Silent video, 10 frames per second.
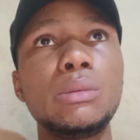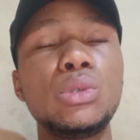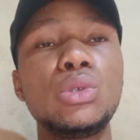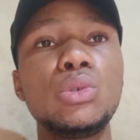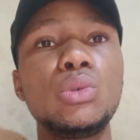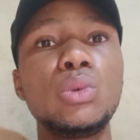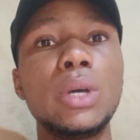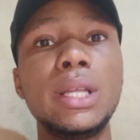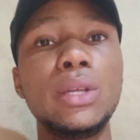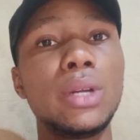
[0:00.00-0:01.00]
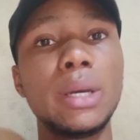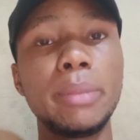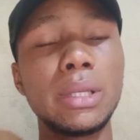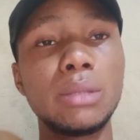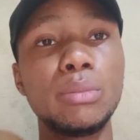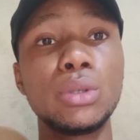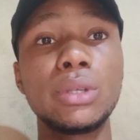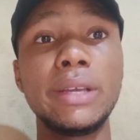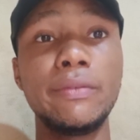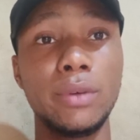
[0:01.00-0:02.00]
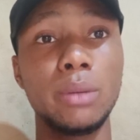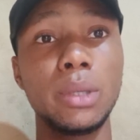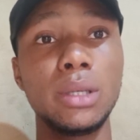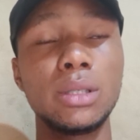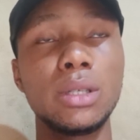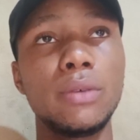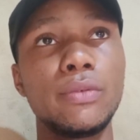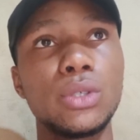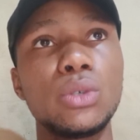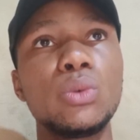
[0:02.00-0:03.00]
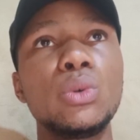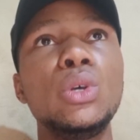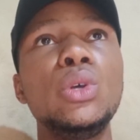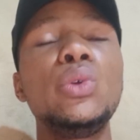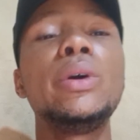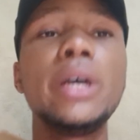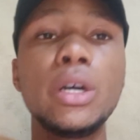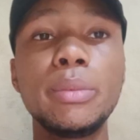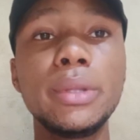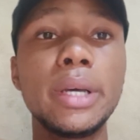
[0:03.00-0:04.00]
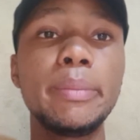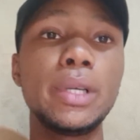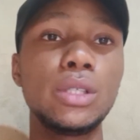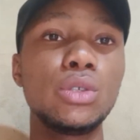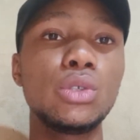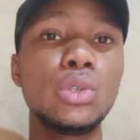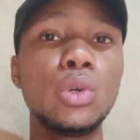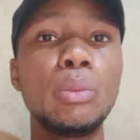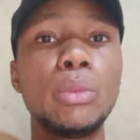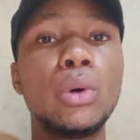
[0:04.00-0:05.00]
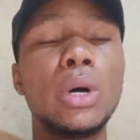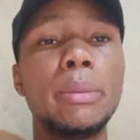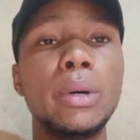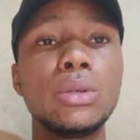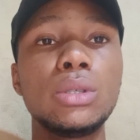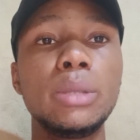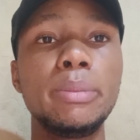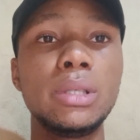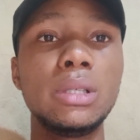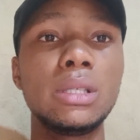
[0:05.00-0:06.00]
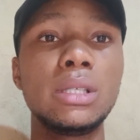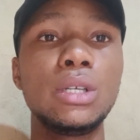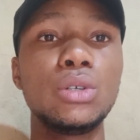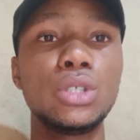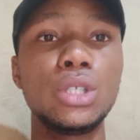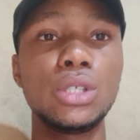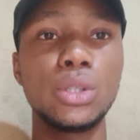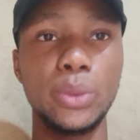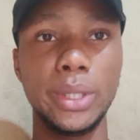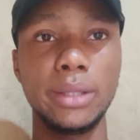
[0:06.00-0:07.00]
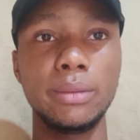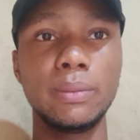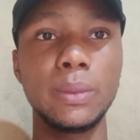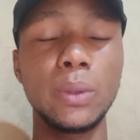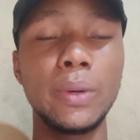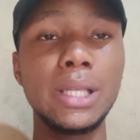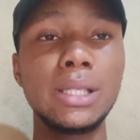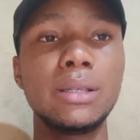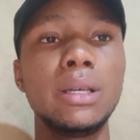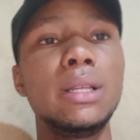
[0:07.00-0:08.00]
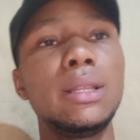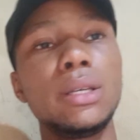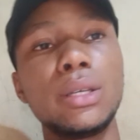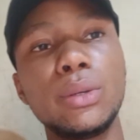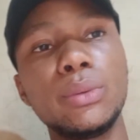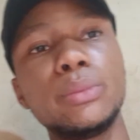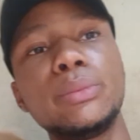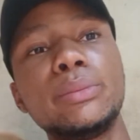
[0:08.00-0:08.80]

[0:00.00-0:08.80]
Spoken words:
to any other person but a farmer itself, so you are helping that person to know more about the business he or she is doing, right? Thank you.